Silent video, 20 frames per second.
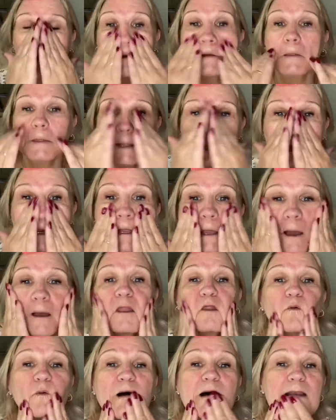the
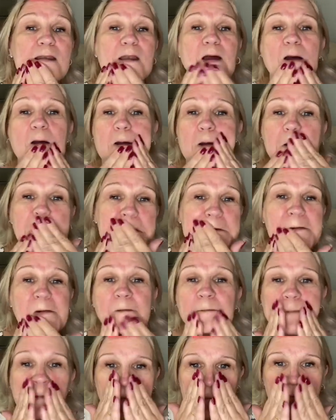other one.
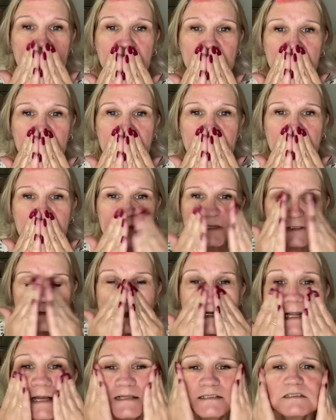This
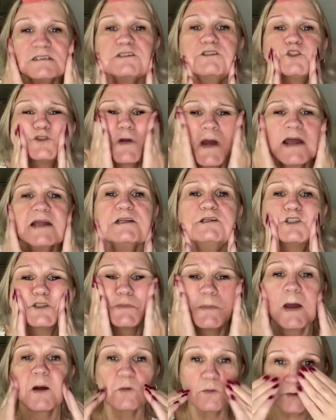one has a strange
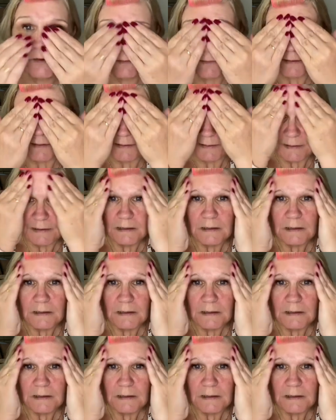smell to it.